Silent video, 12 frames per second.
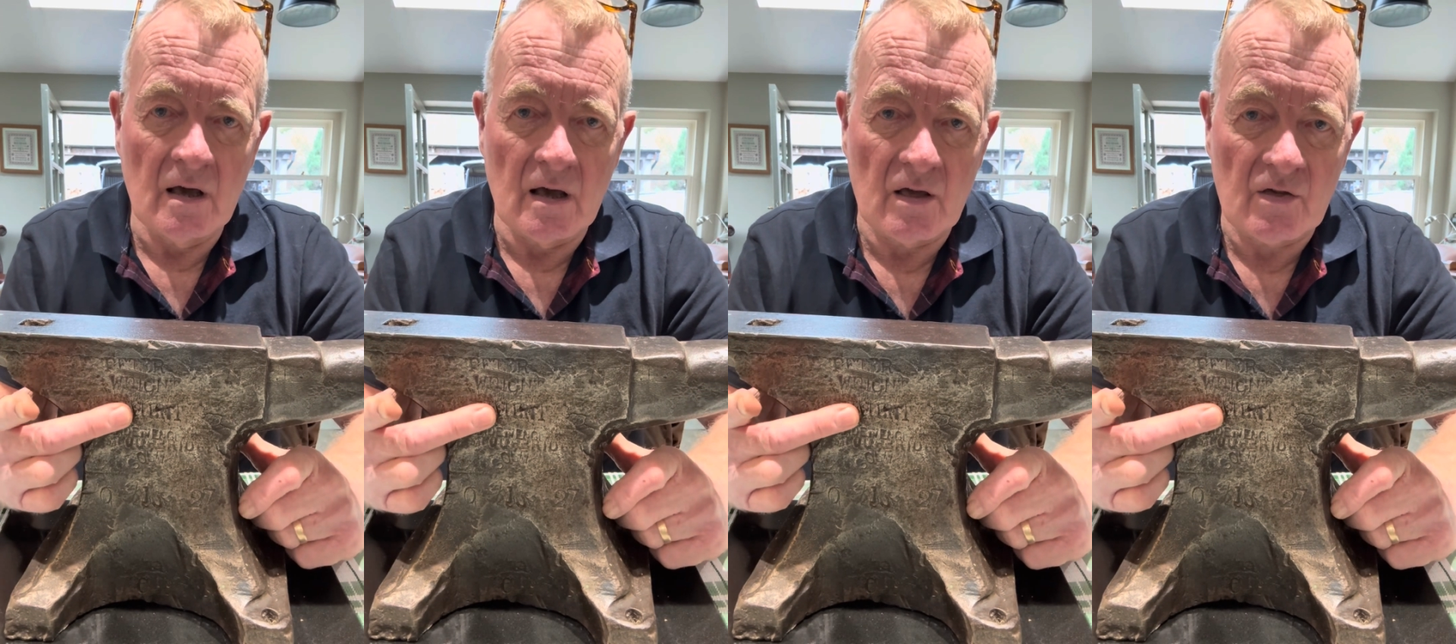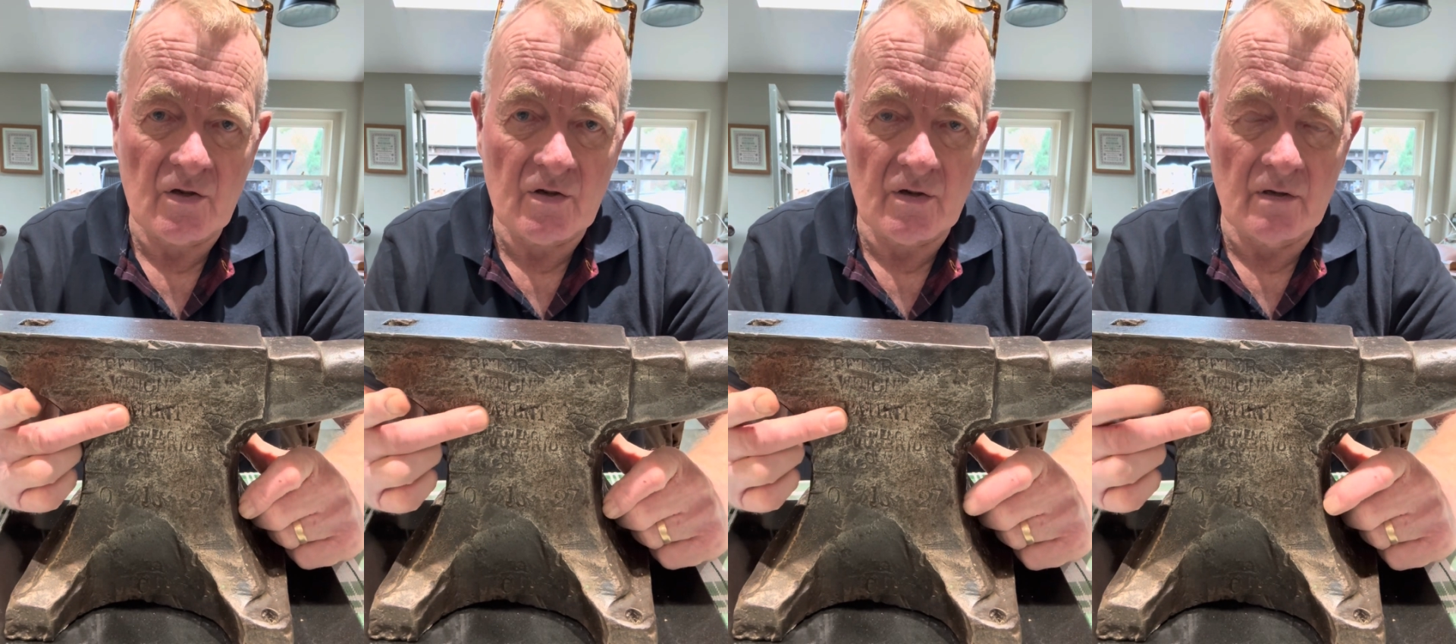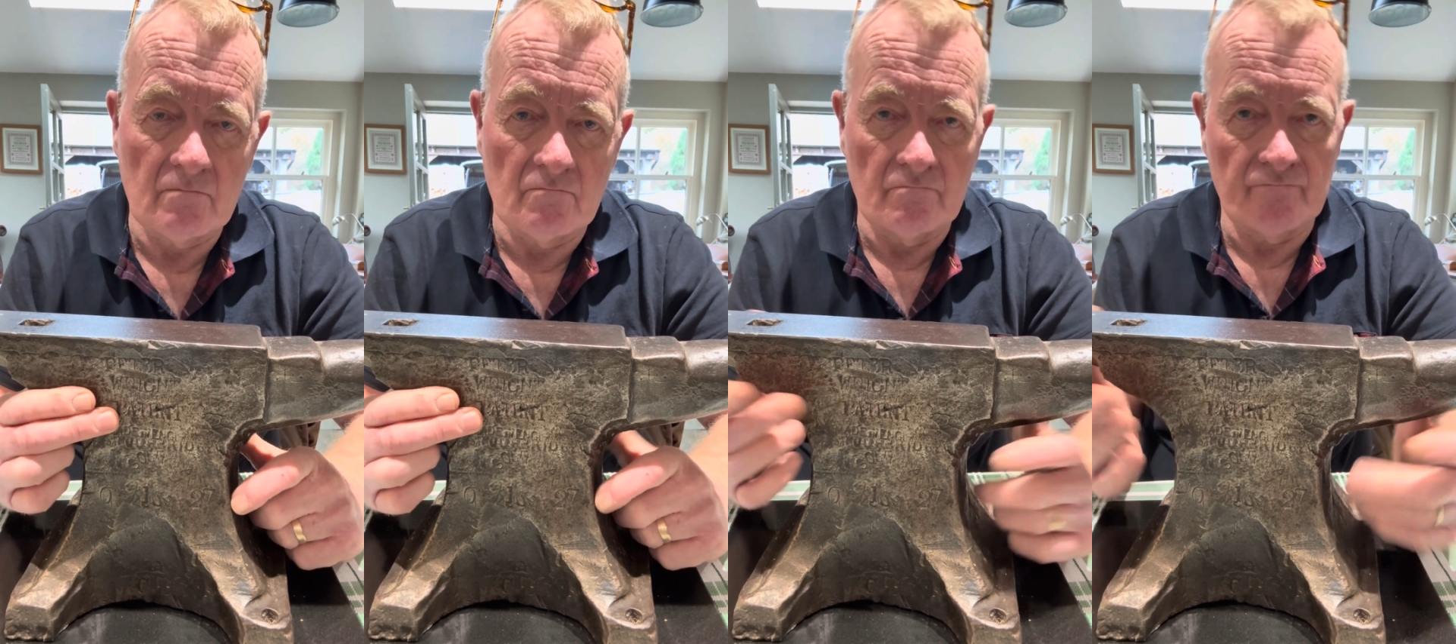it's
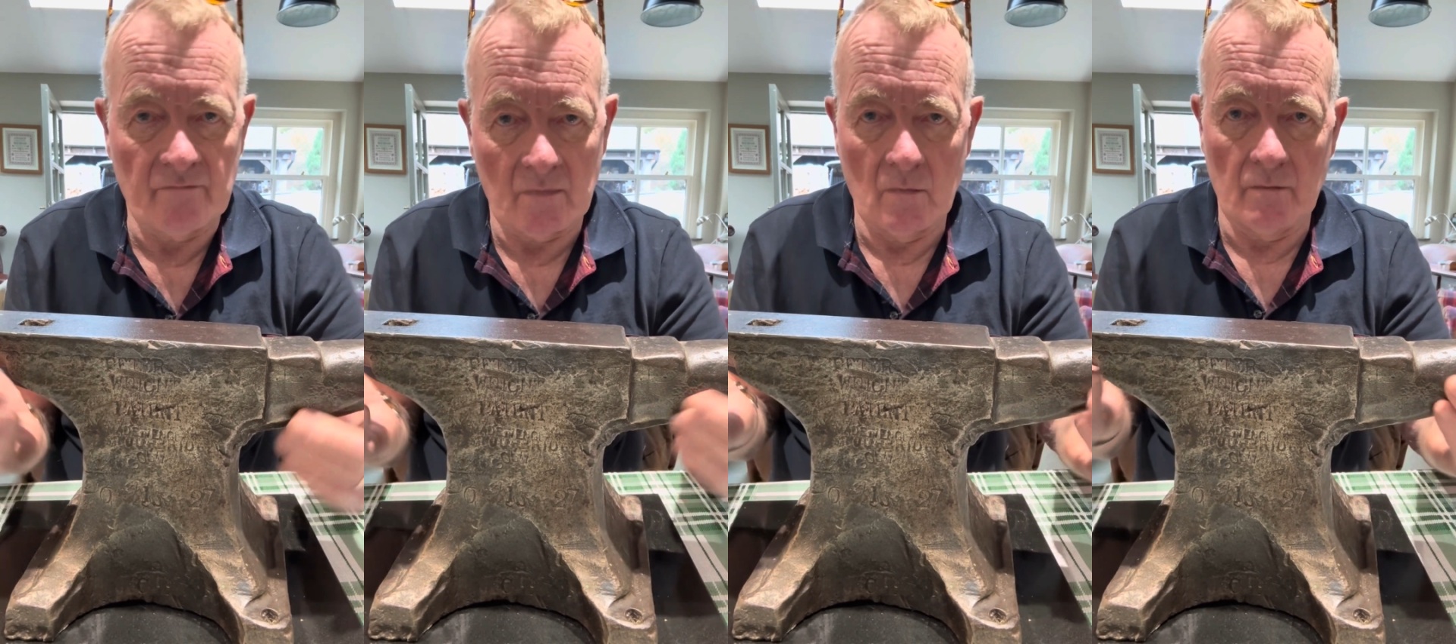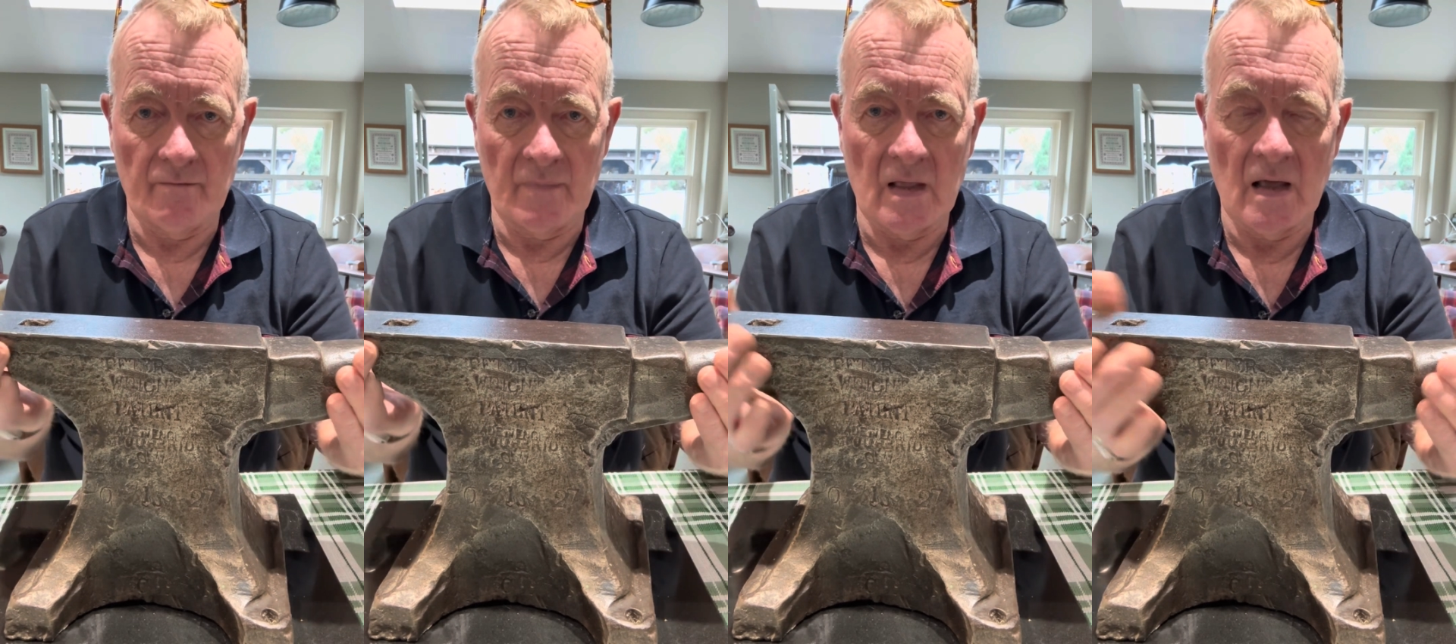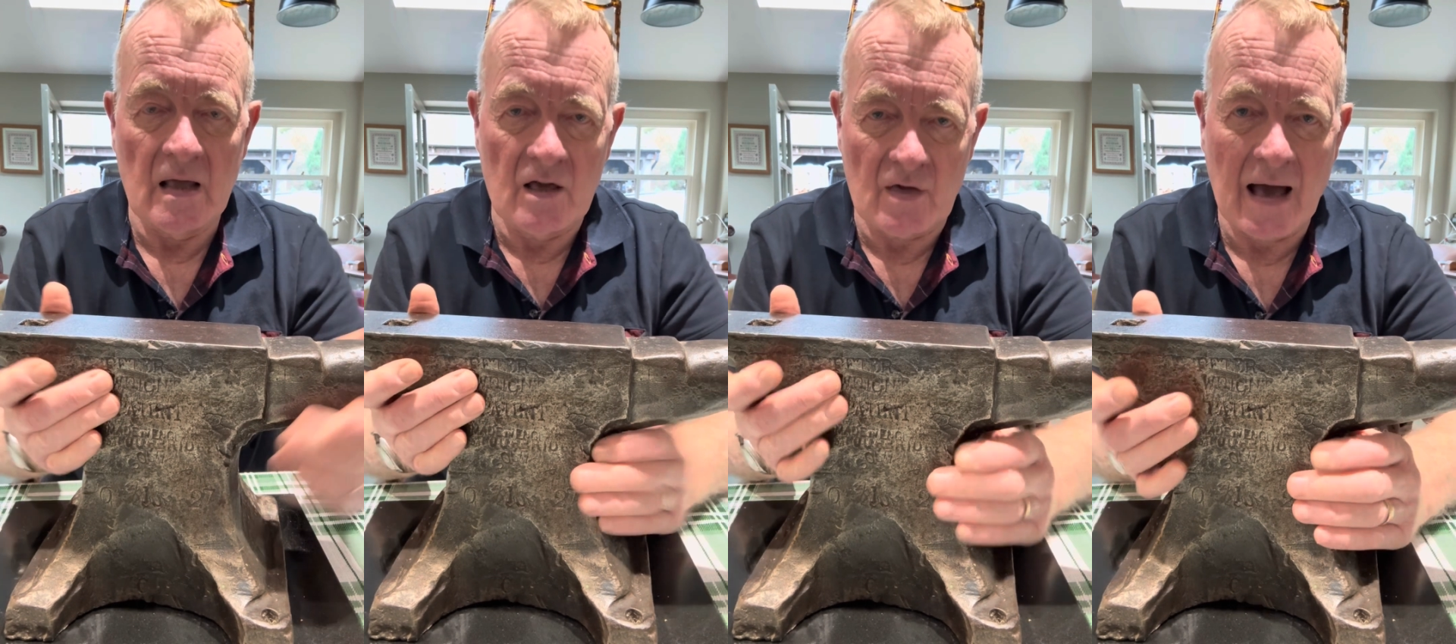
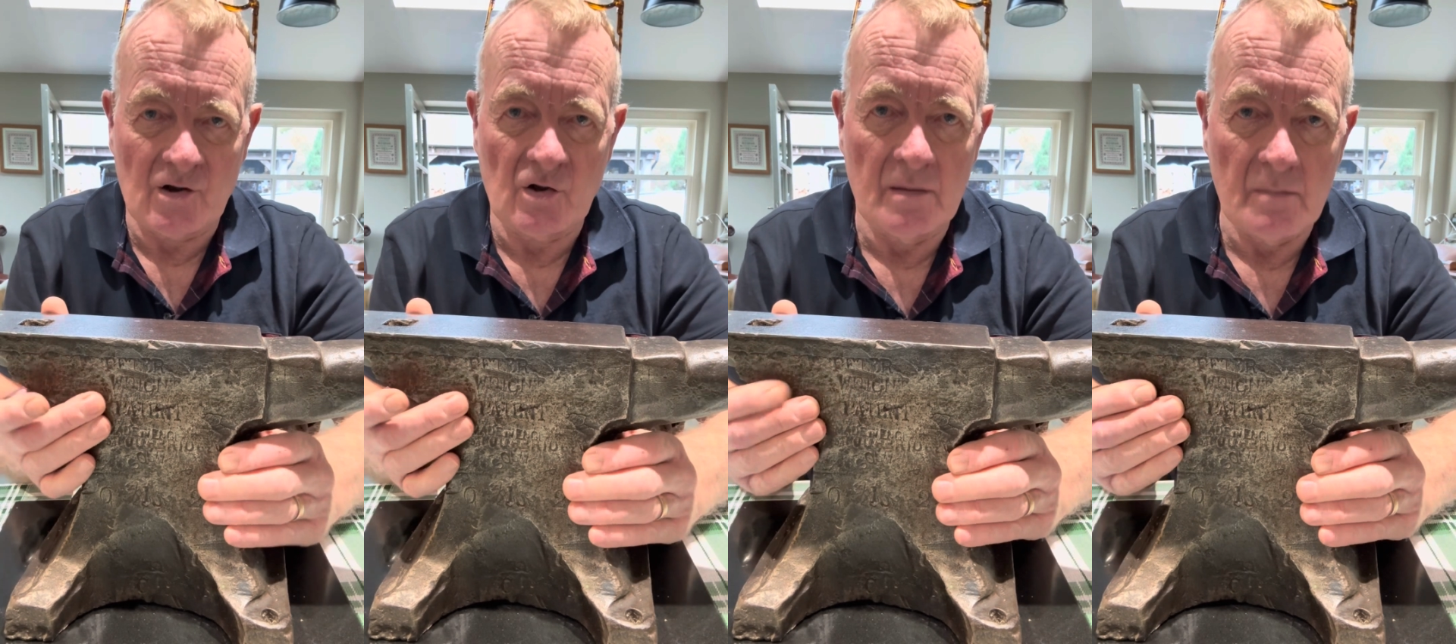actually